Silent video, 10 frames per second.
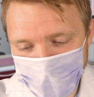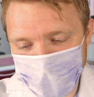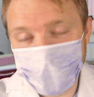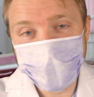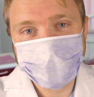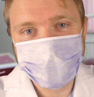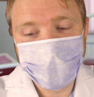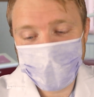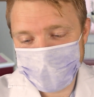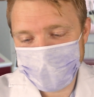I'm
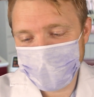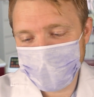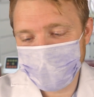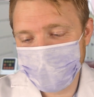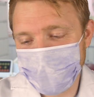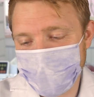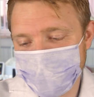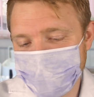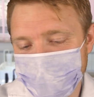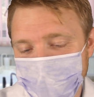reminded, I actually have
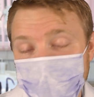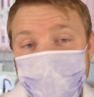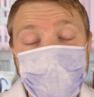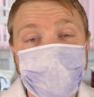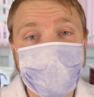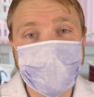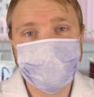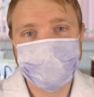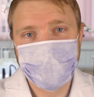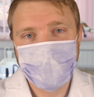a
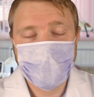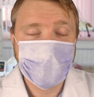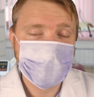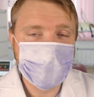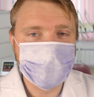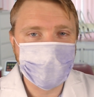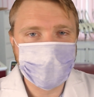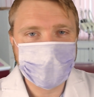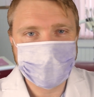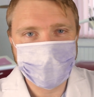GP,
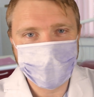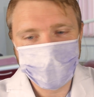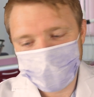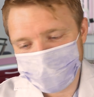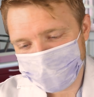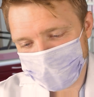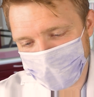general practitioner,